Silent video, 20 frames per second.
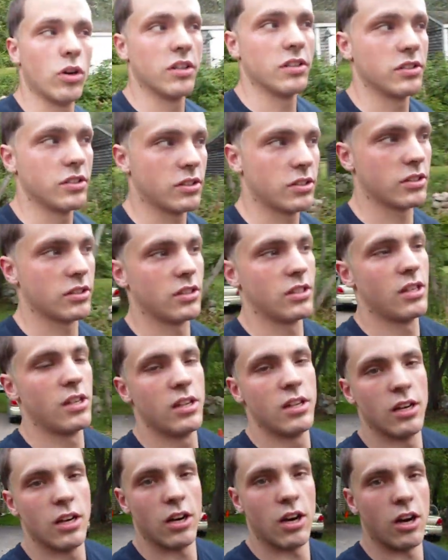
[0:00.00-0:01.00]
was
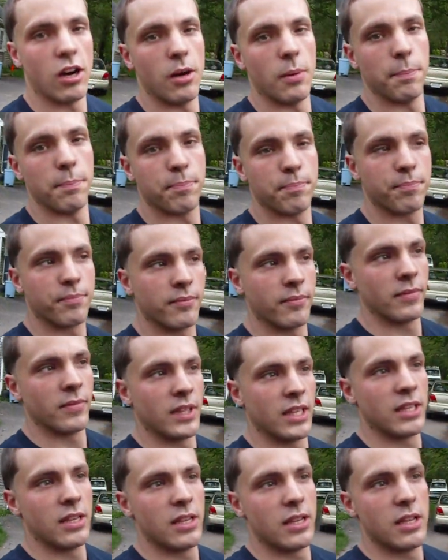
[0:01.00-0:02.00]
um,
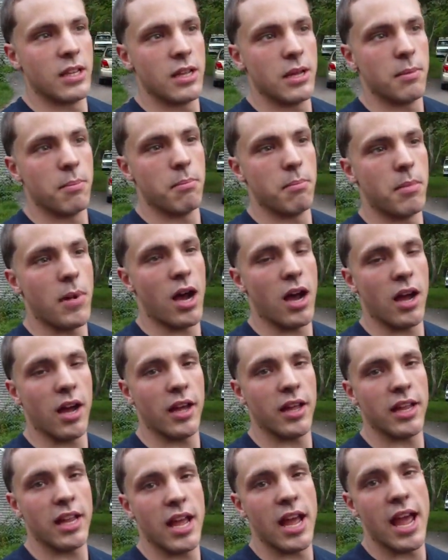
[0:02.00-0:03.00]

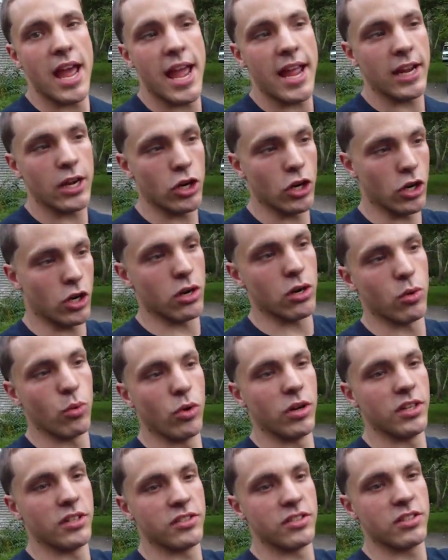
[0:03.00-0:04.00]
my hanger
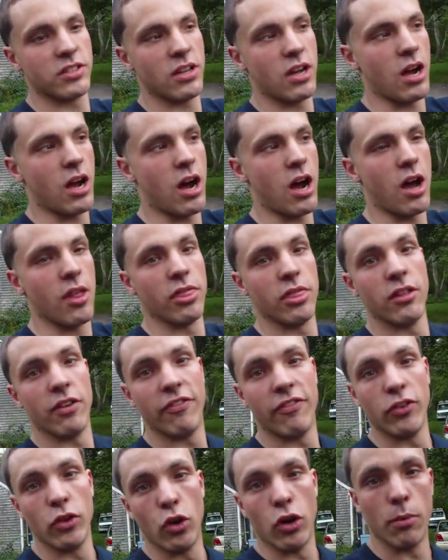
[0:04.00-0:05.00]
was on the
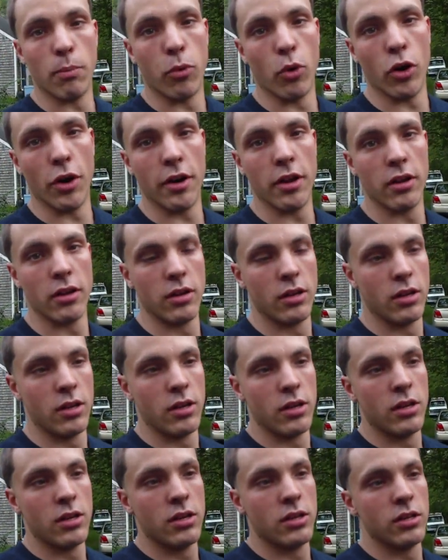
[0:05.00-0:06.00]
floorboard.
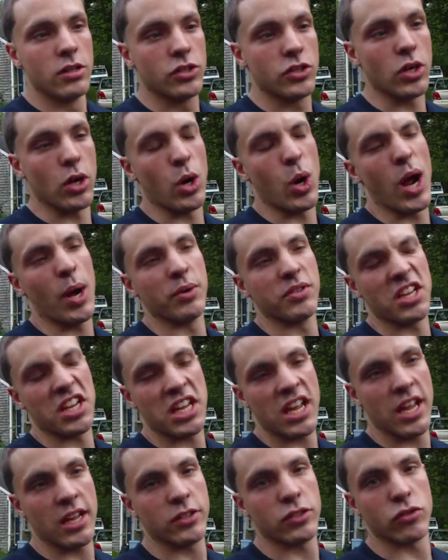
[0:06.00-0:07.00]
So I was
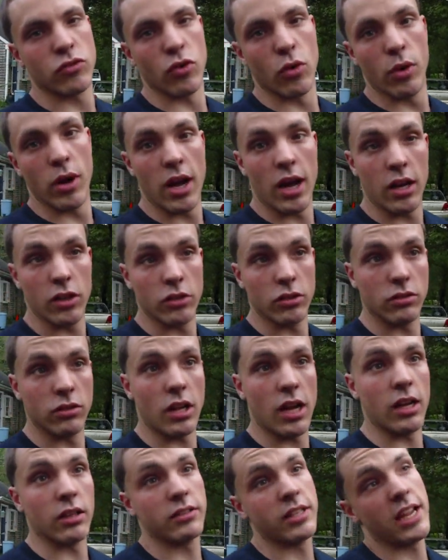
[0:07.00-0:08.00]
like, yeah, screw it. I'll,
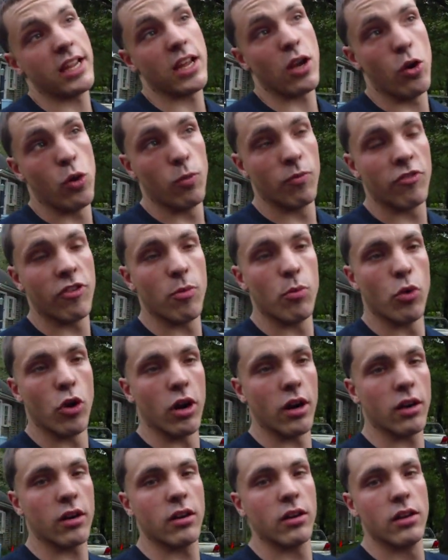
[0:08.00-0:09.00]
I'll take it home from
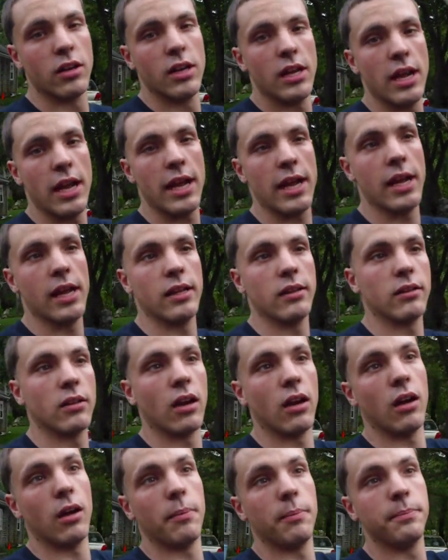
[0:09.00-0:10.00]
work and
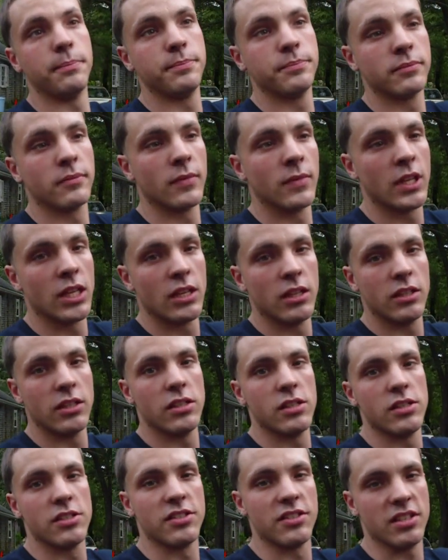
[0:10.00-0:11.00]
um,
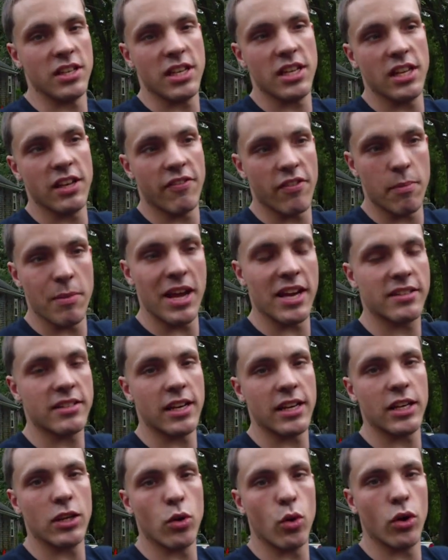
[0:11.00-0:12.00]
see if it makes
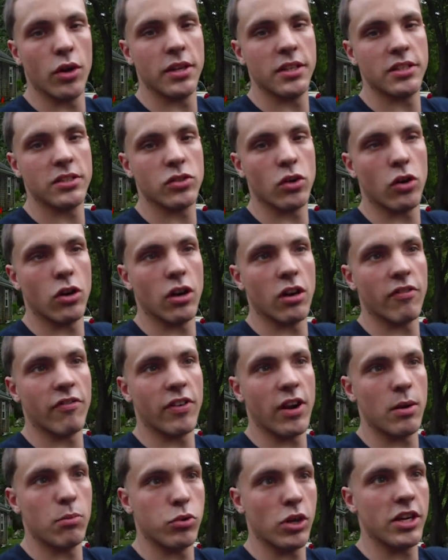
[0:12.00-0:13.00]
any noise or
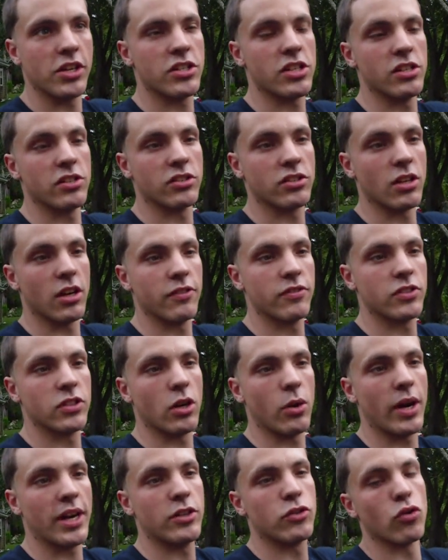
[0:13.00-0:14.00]
vibration and stuff.
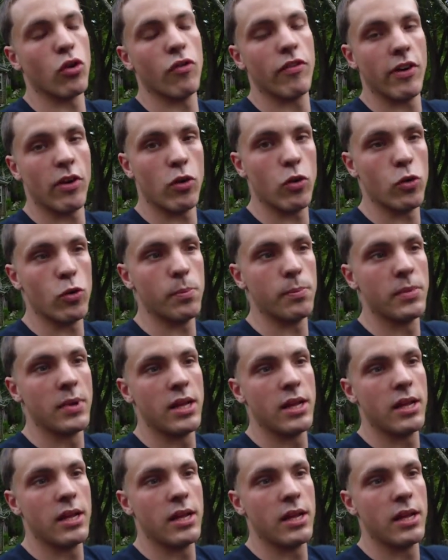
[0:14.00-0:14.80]
So I drove it home